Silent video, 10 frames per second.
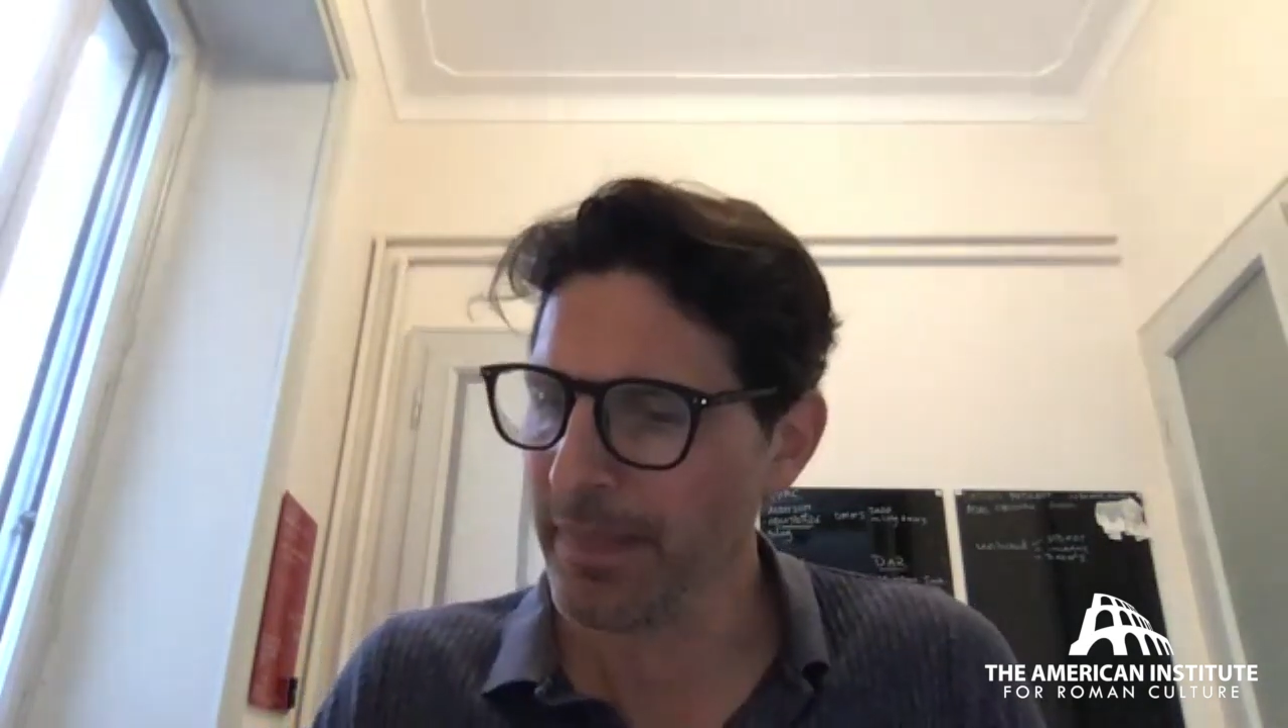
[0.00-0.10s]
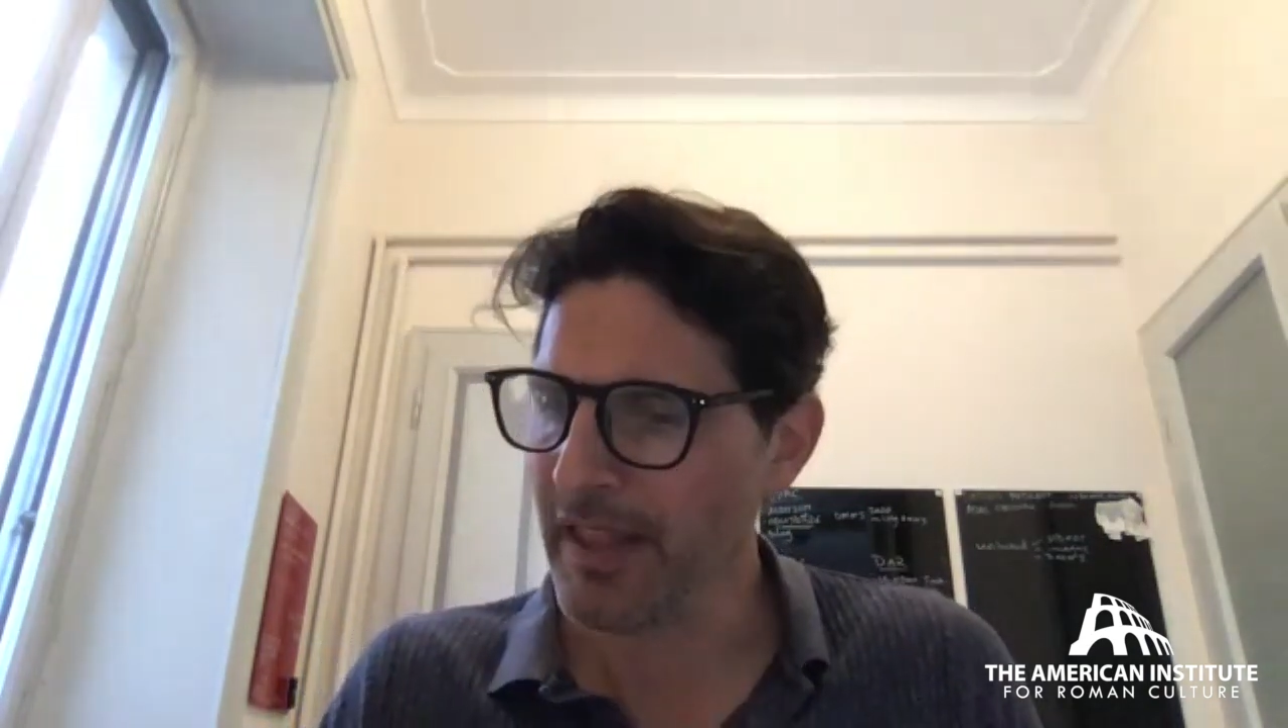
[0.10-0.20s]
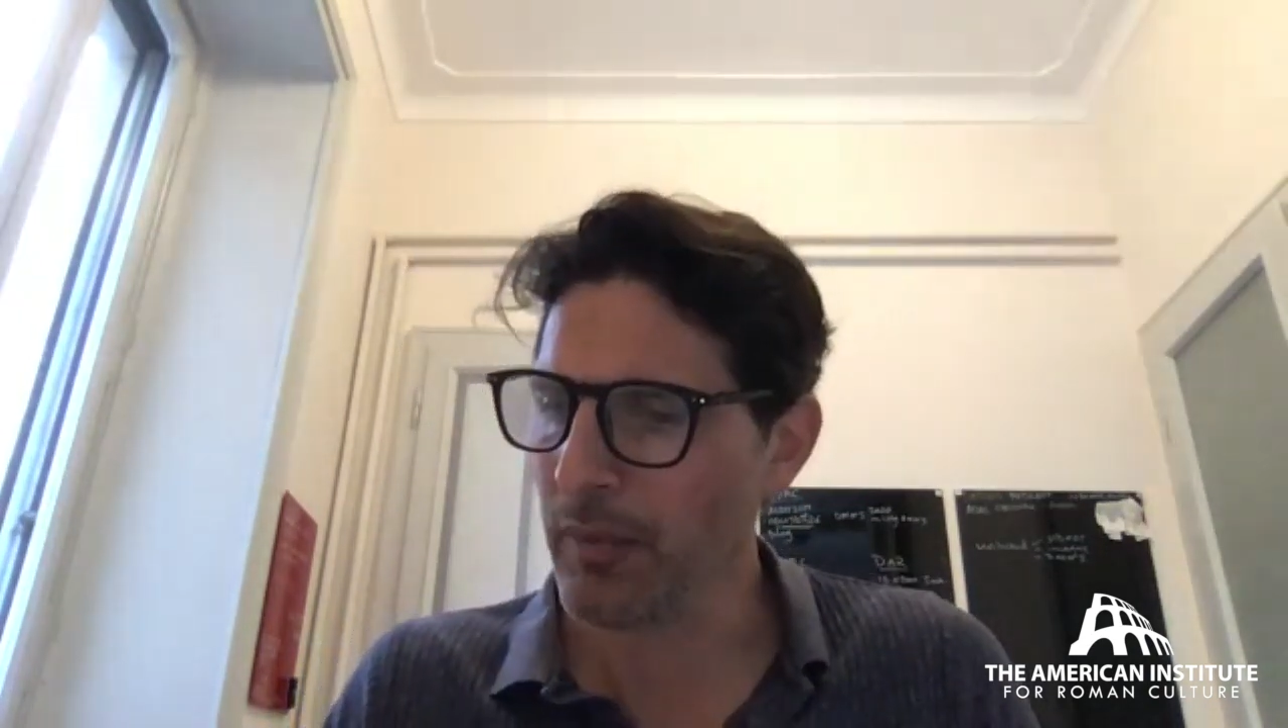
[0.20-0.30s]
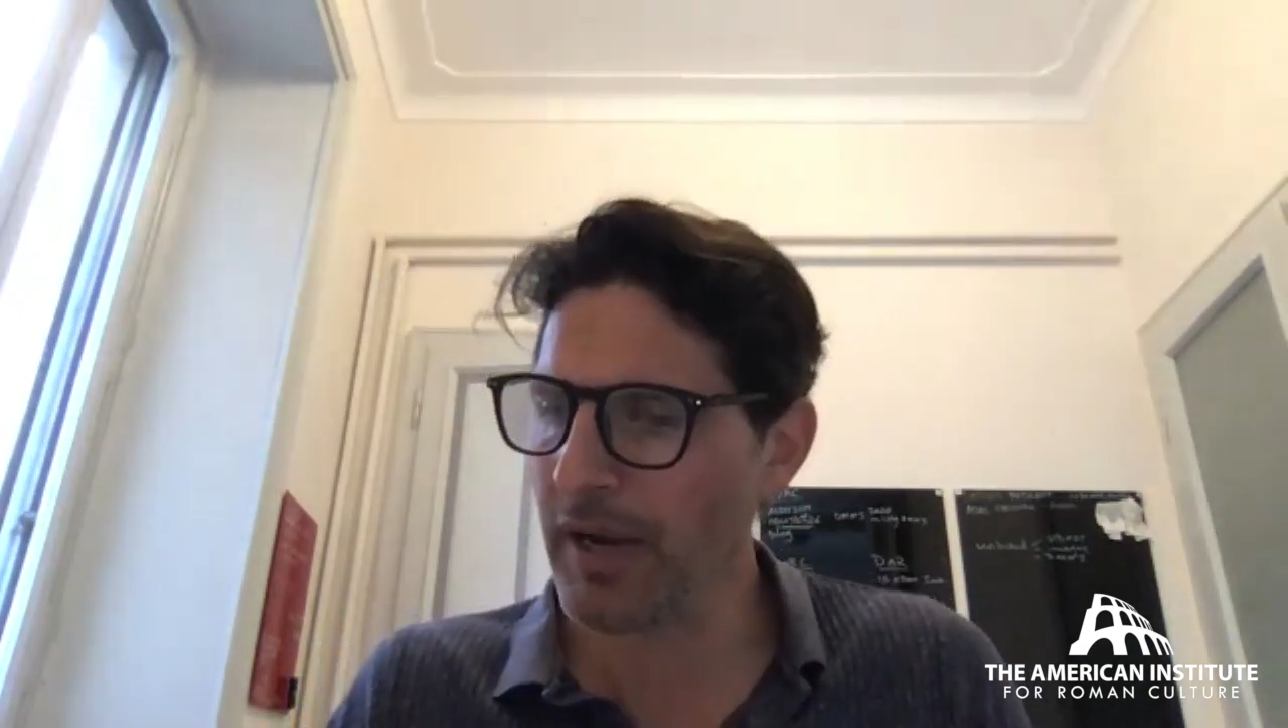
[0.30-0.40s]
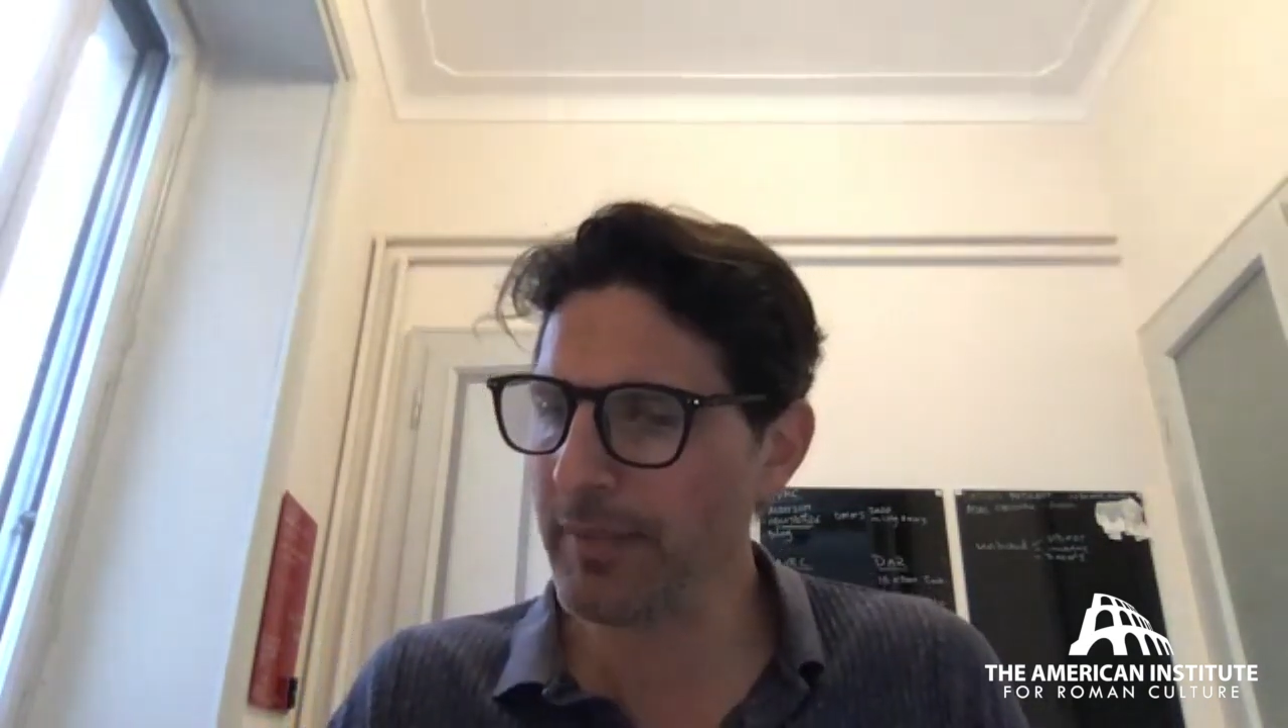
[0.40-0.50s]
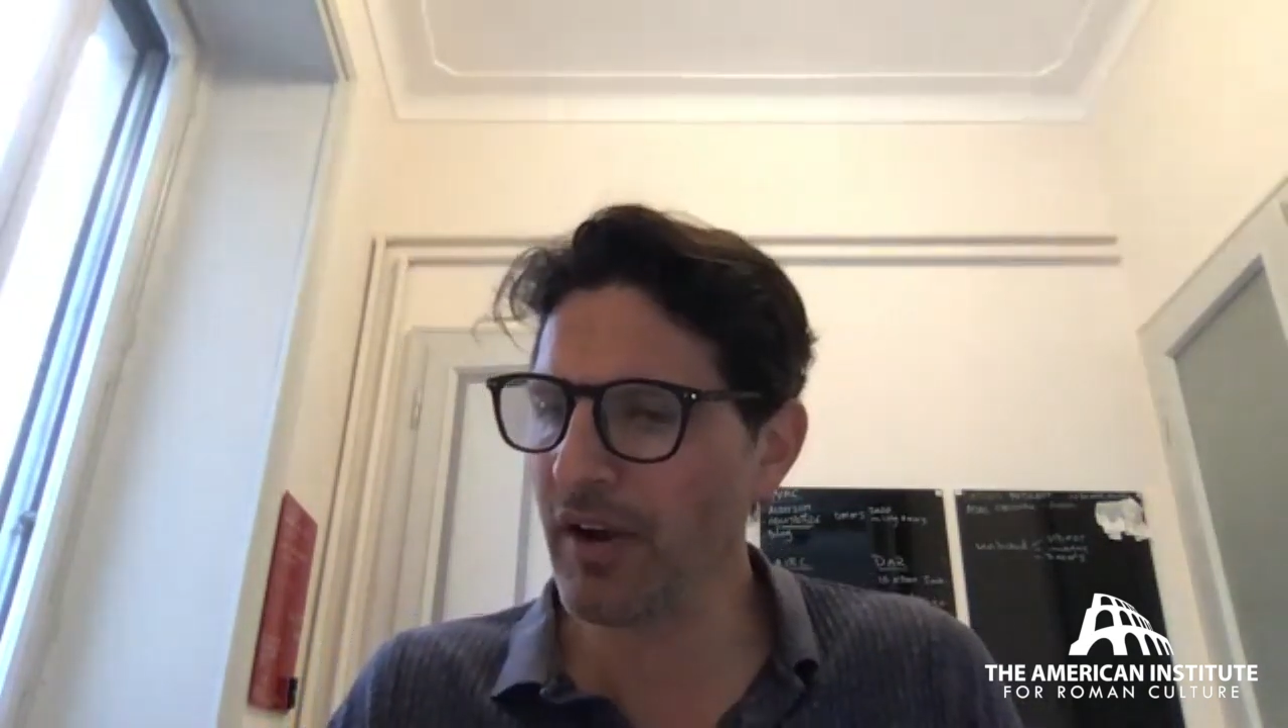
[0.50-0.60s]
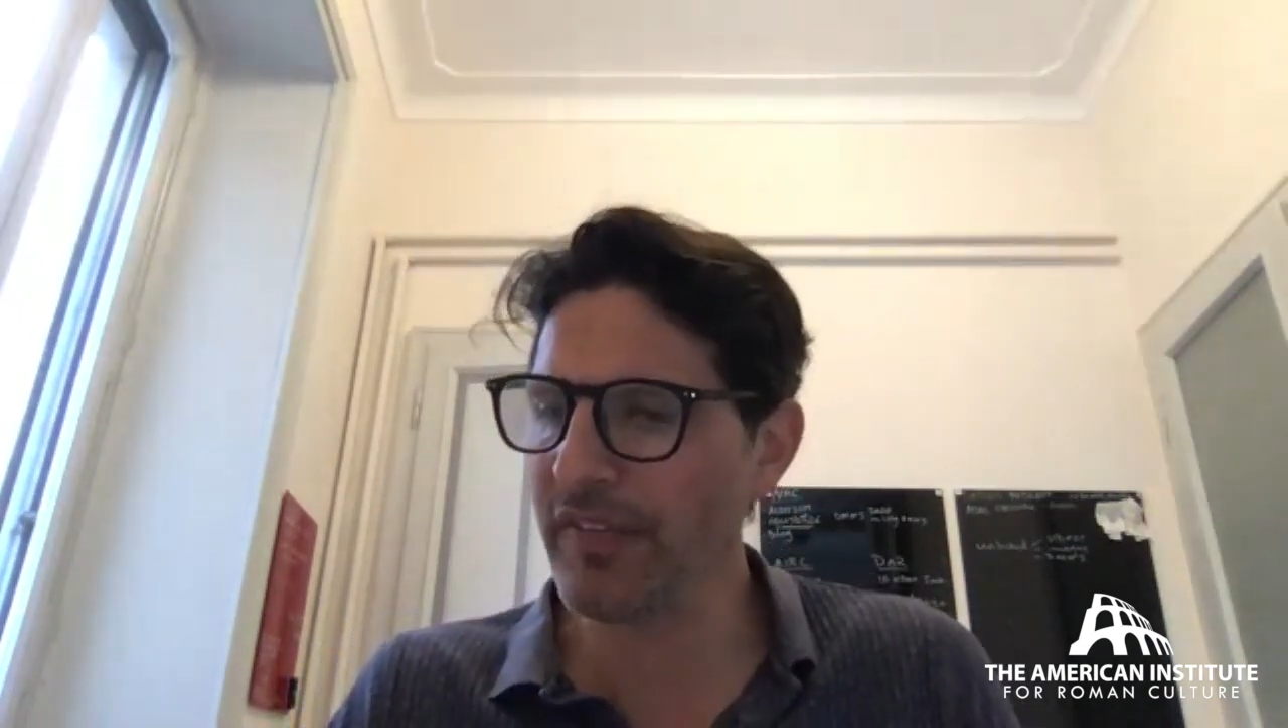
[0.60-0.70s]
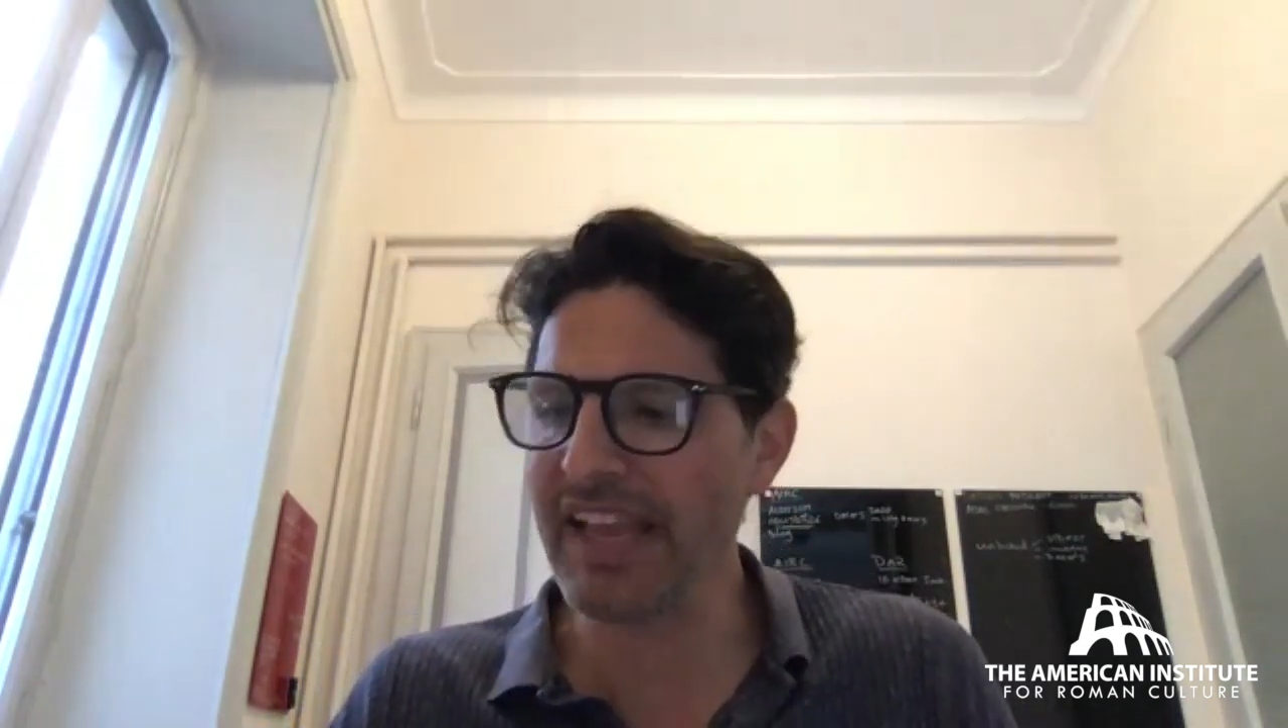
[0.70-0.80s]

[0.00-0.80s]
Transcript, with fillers: And why do we call it